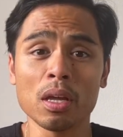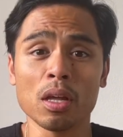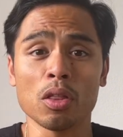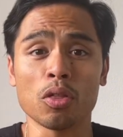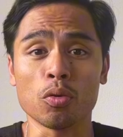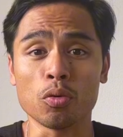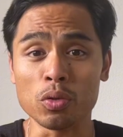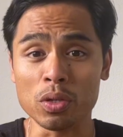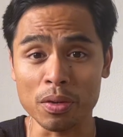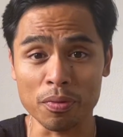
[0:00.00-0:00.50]

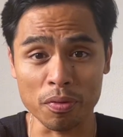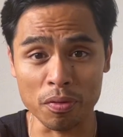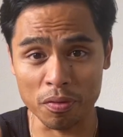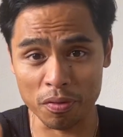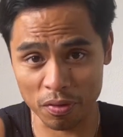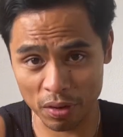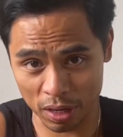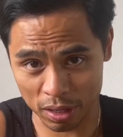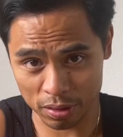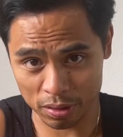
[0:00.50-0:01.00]
through different
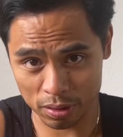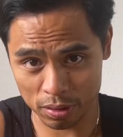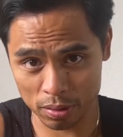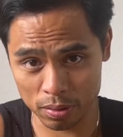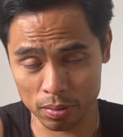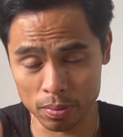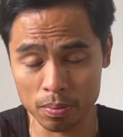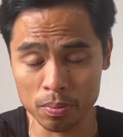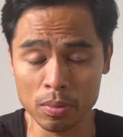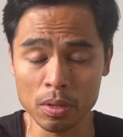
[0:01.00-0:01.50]

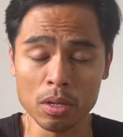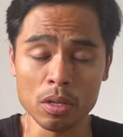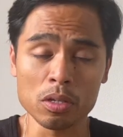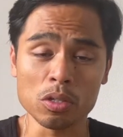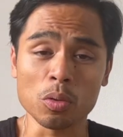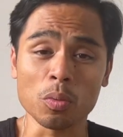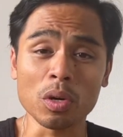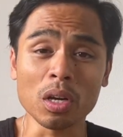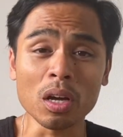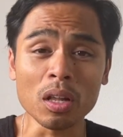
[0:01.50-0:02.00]
phases.
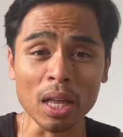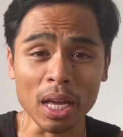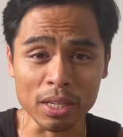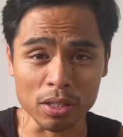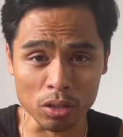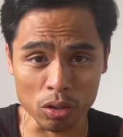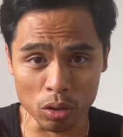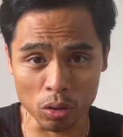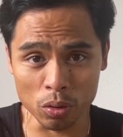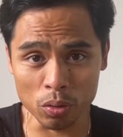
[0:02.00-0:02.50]
So what I like
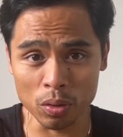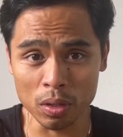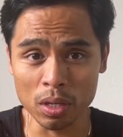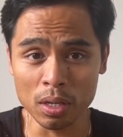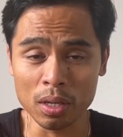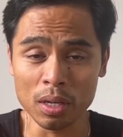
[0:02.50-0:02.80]
to do